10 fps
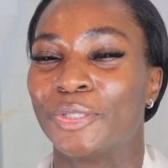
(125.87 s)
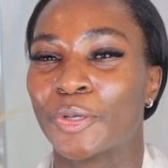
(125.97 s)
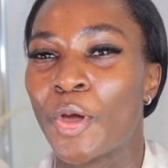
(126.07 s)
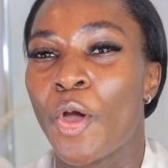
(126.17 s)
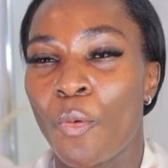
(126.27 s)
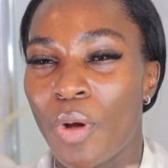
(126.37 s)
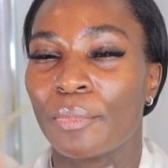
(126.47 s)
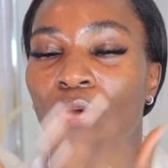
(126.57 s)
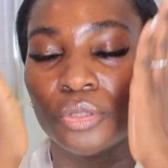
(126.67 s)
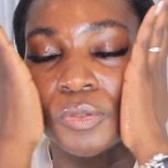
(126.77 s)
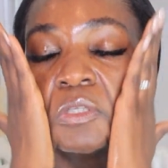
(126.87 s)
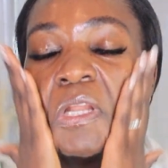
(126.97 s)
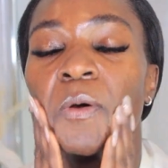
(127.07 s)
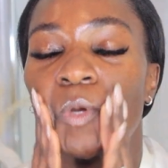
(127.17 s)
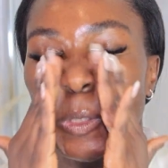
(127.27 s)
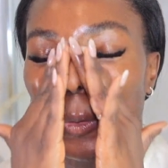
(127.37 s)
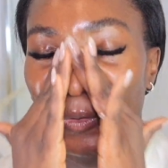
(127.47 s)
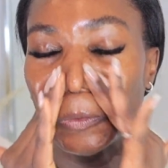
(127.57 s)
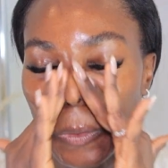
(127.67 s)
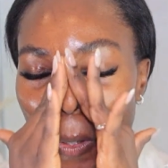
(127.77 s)
So what I'm going to do now is
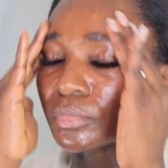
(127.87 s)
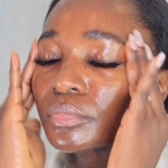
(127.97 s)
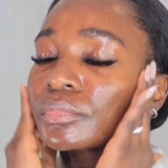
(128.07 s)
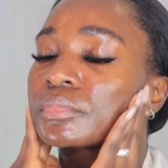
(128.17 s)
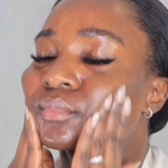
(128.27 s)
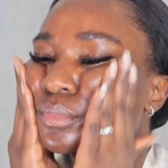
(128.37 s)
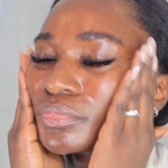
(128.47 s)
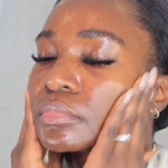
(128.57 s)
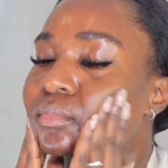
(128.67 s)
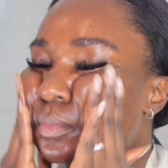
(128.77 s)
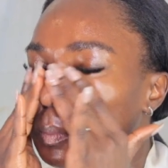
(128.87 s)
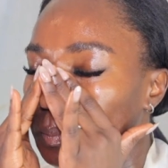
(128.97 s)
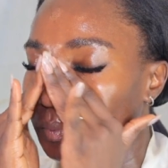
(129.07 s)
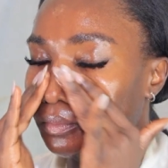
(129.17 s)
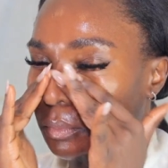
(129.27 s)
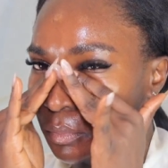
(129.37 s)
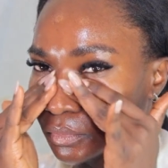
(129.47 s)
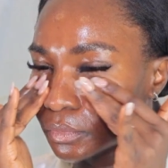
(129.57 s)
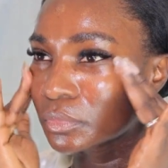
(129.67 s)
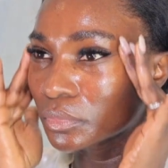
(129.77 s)
to just go in with this,
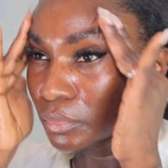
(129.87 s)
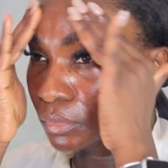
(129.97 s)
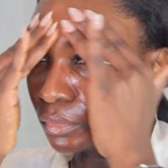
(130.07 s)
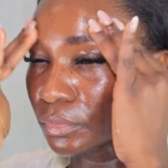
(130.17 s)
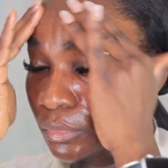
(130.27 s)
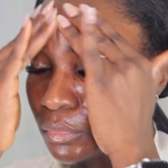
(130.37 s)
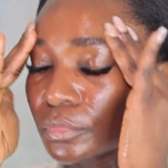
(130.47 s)
and this is